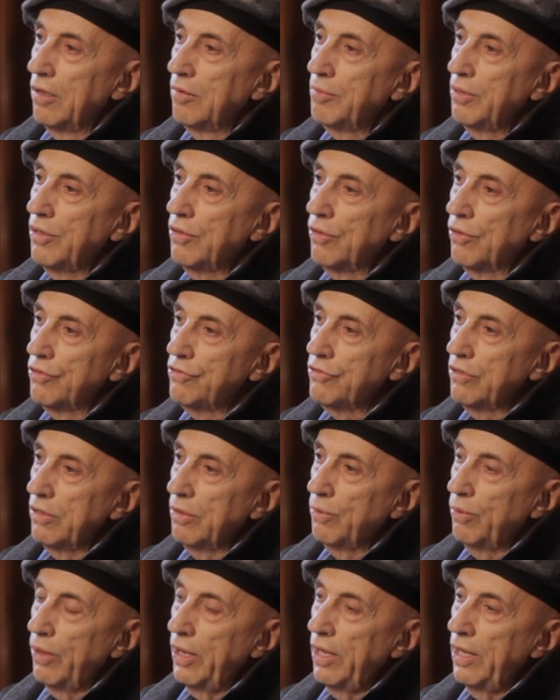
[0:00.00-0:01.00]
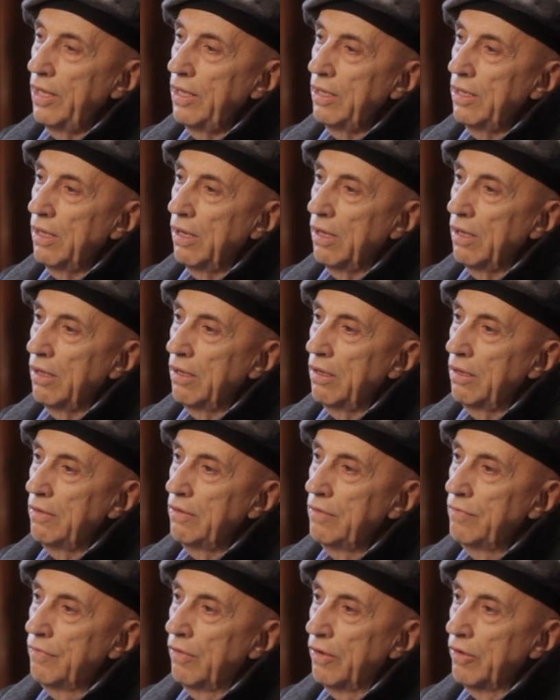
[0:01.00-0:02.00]
because in a way, uh,
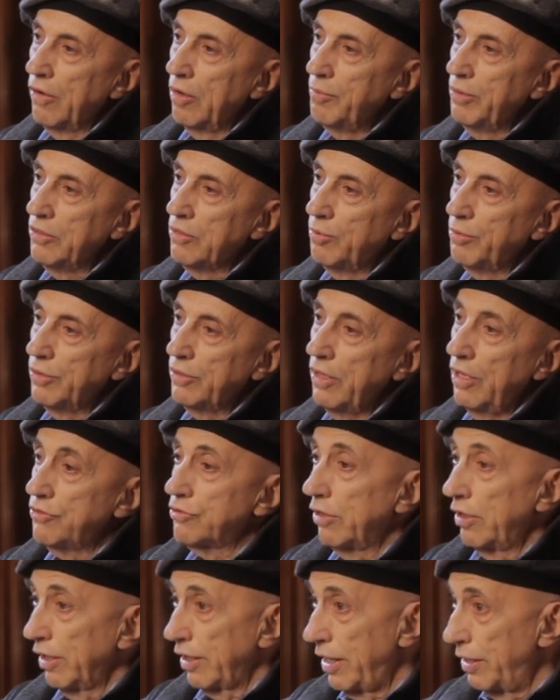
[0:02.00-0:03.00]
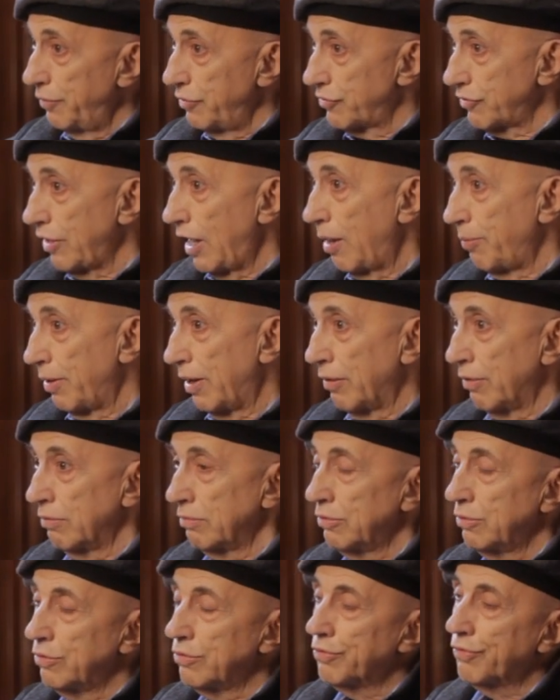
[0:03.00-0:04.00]
the von Neumann interpretation, and Henry Stapp, our
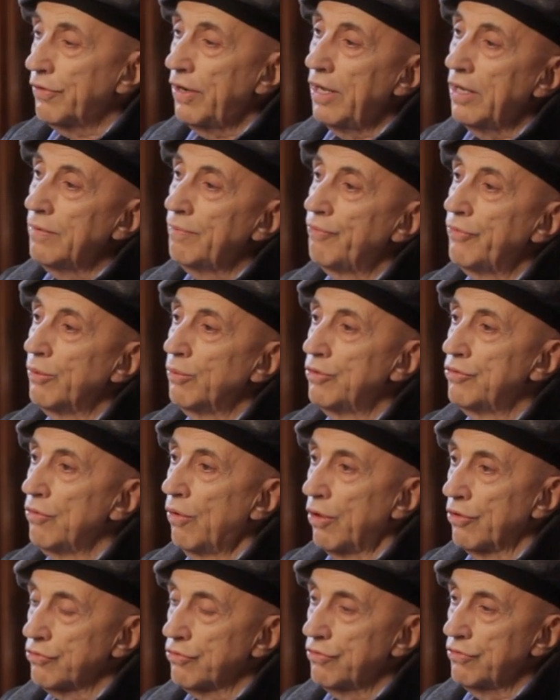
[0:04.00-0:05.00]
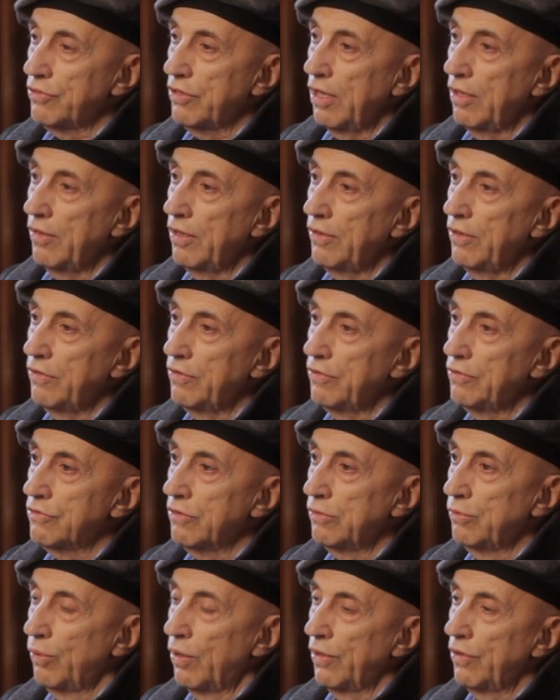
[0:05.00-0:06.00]
good friend, would also say that it is
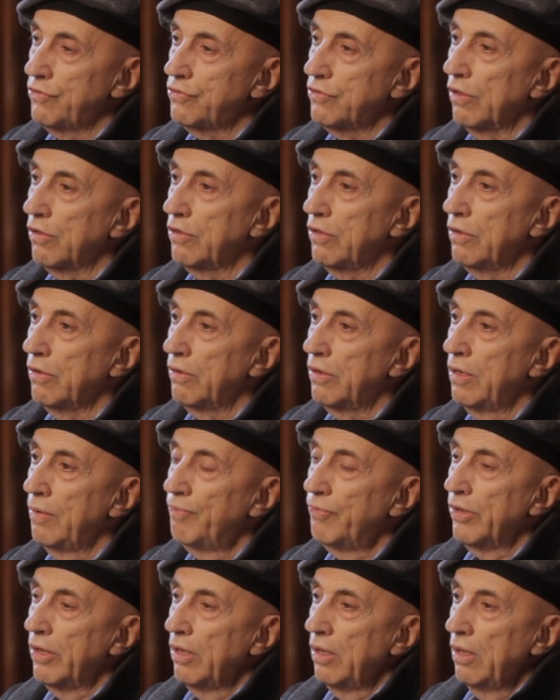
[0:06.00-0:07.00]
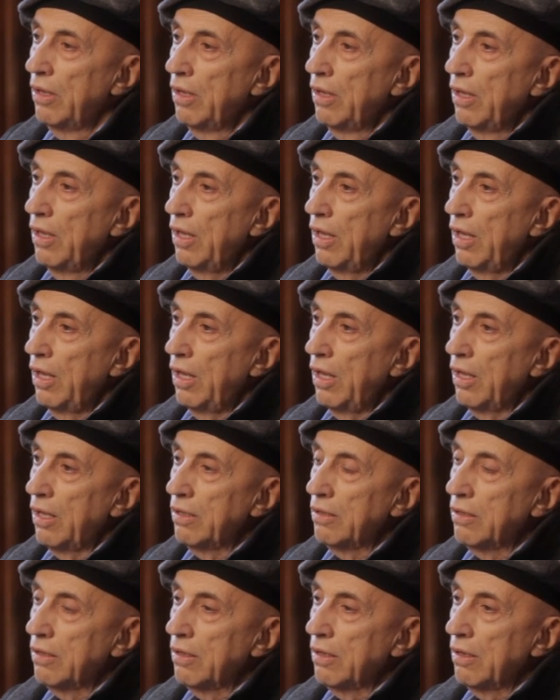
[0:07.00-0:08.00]
a dualistic theory.
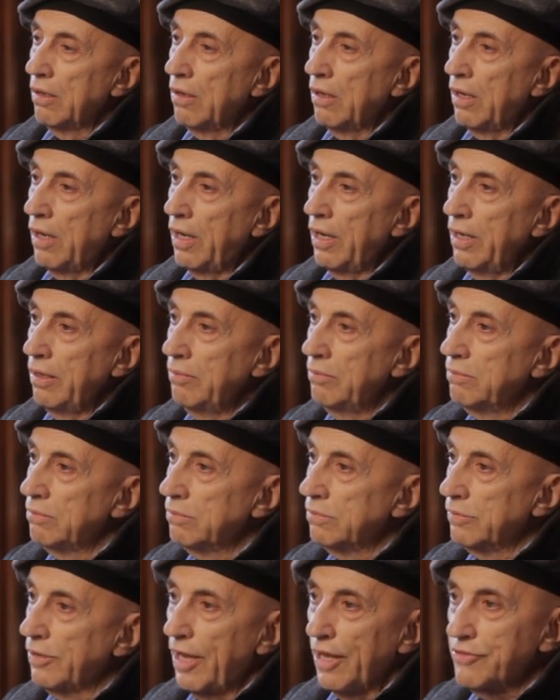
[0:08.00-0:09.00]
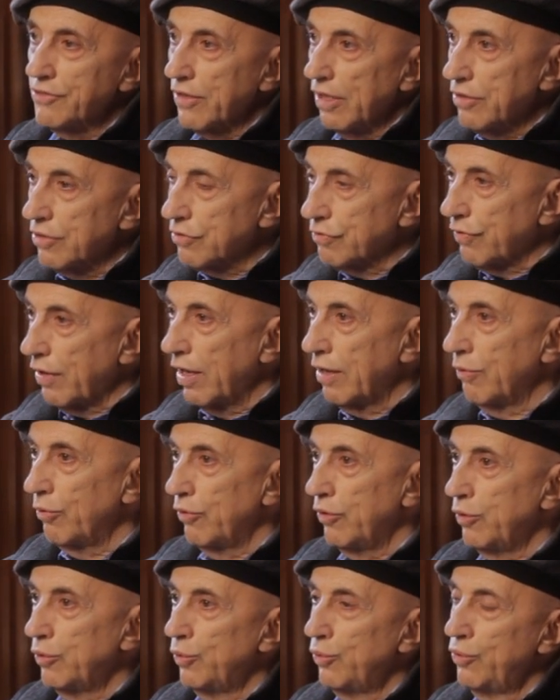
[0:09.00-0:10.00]
And uh, I'm not satisfied with
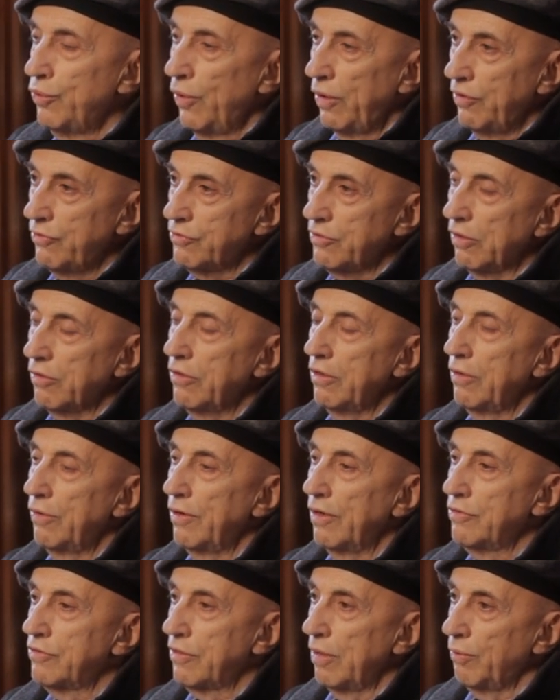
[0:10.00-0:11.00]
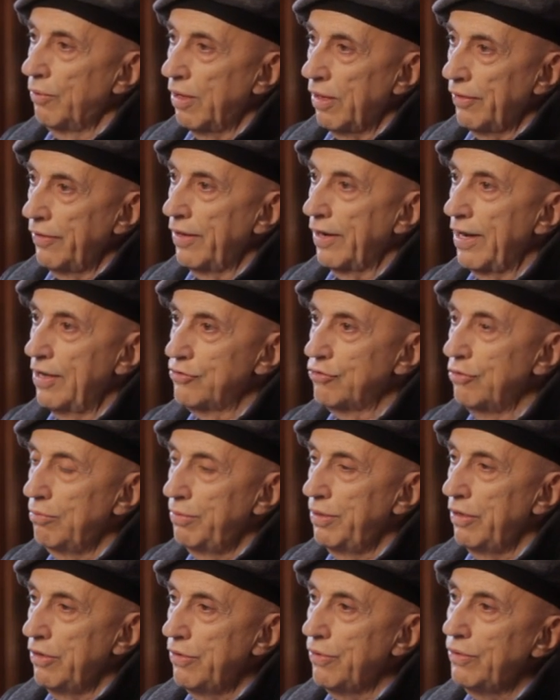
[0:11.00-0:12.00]
the dualistic theory. I say, well, there has to
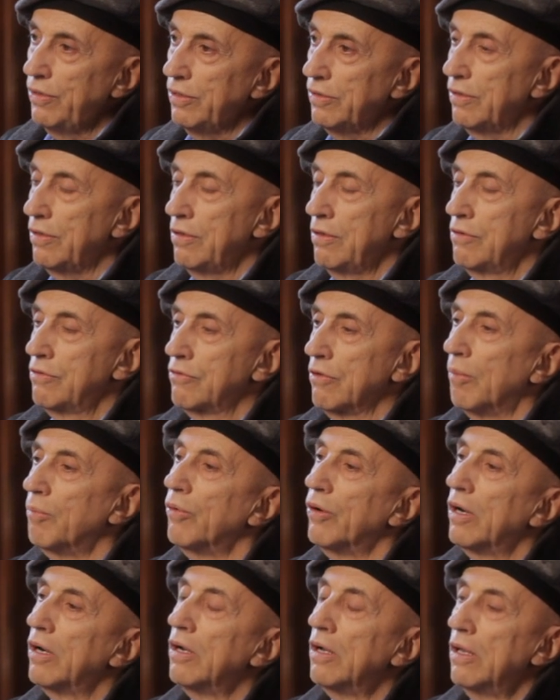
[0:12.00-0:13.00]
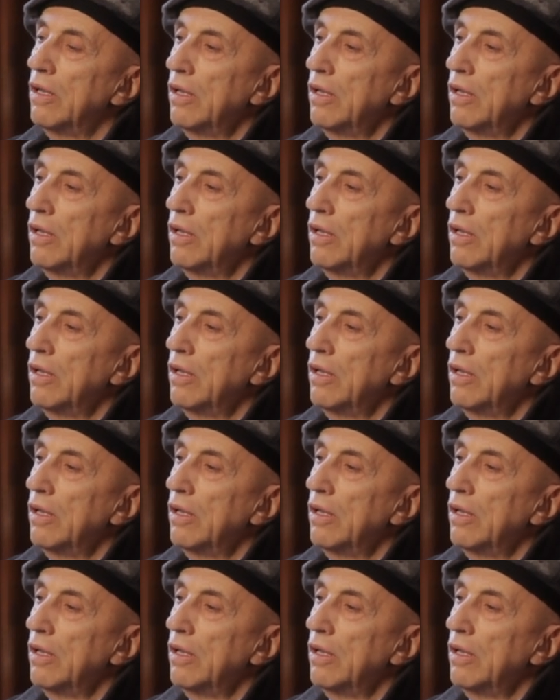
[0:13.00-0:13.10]
be a unity somewhere.